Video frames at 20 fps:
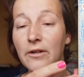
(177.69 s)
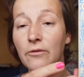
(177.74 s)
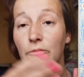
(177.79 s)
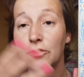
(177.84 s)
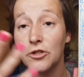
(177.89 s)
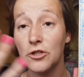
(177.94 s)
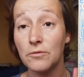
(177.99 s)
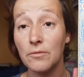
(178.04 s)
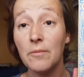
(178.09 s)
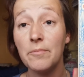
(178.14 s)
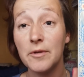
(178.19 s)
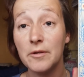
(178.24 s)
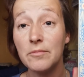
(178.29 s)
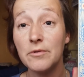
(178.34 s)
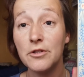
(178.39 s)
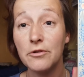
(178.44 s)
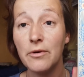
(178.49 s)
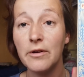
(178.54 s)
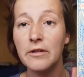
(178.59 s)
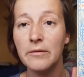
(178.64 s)
which is what
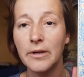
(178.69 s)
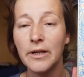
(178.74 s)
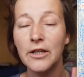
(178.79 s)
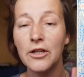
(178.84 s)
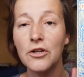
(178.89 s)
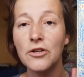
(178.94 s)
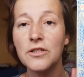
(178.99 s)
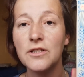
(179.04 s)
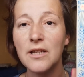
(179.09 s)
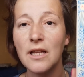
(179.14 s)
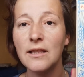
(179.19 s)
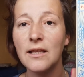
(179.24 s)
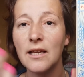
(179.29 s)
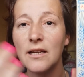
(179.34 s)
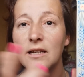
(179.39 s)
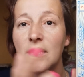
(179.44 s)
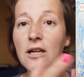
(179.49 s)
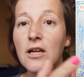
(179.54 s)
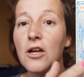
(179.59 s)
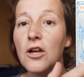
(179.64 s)
people do anyway. I can understand
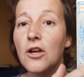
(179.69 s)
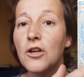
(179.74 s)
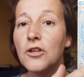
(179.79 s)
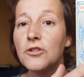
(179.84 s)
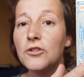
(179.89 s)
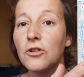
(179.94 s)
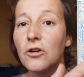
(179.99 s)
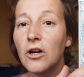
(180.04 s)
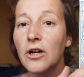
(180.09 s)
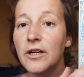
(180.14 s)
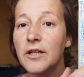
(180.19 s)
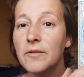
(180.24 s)
that. So